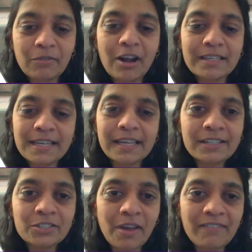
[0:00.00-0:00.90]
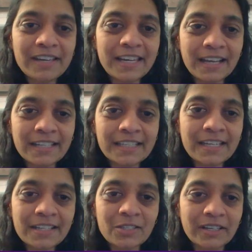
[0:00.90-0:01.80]
Roxana, do you have any
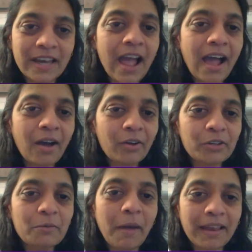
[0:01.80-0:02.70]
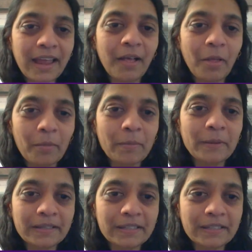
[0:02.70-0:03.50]
ideas on how you might help